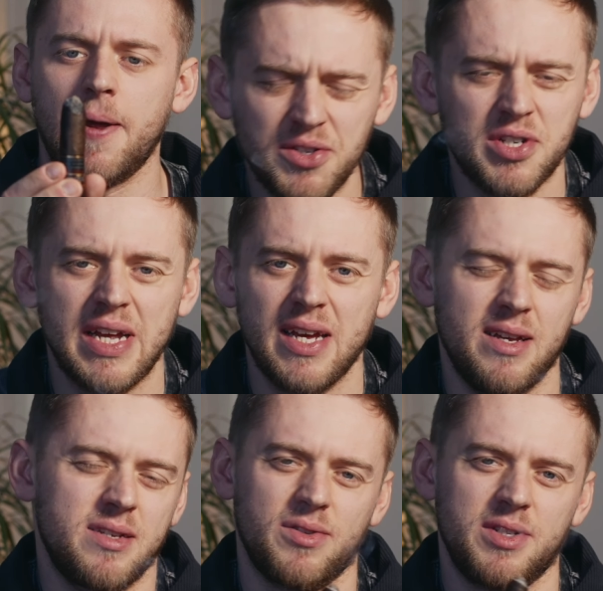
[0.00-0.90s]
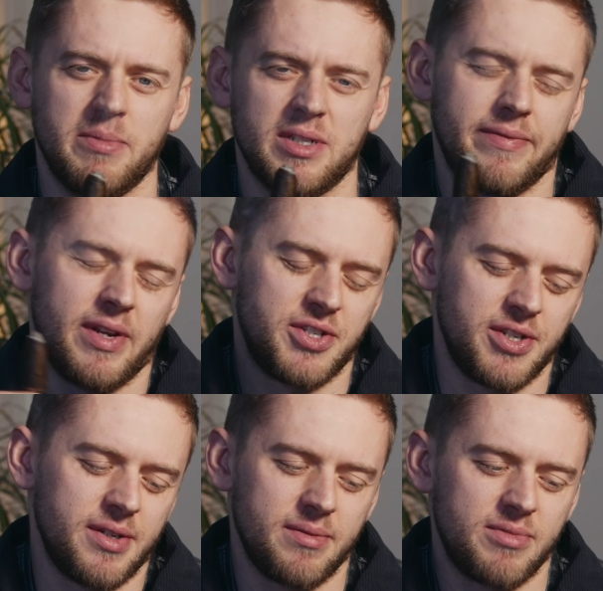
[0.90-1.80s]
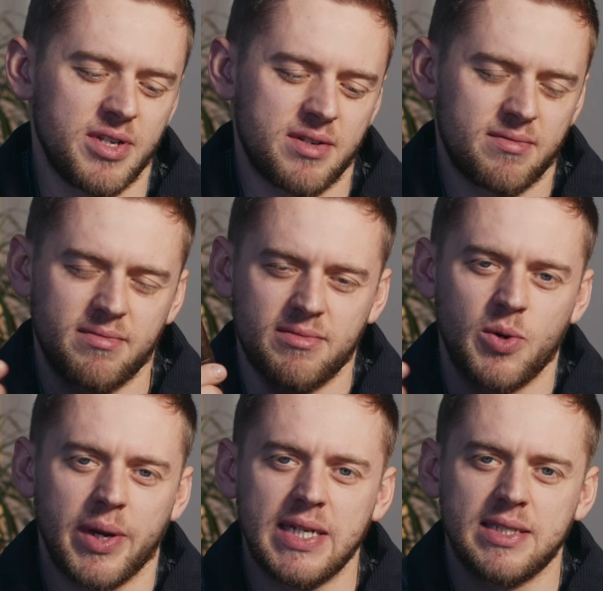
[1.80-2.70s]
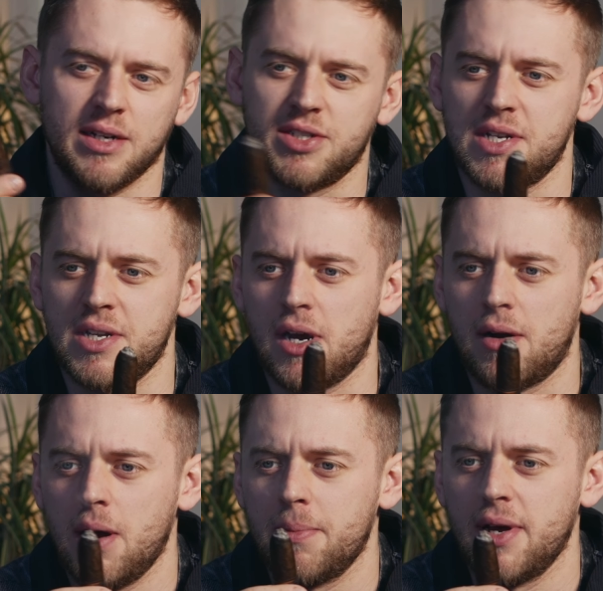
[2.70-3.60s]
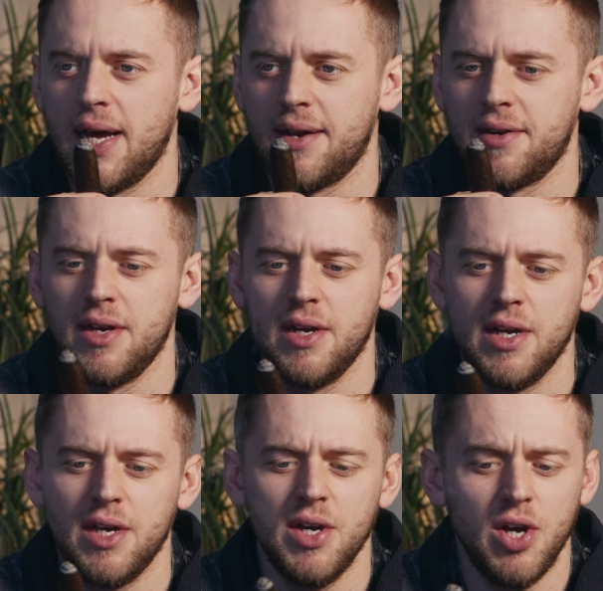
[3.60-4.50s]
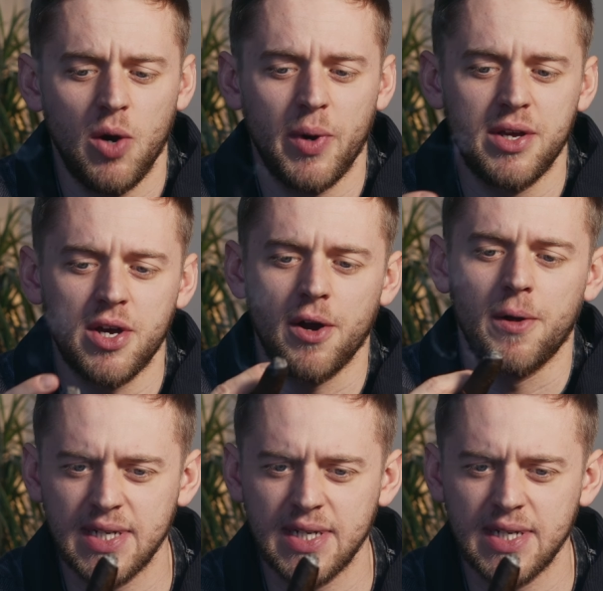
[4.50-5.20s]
Usually it's not too much of an issue, just quickly touch the cigar up and away you go.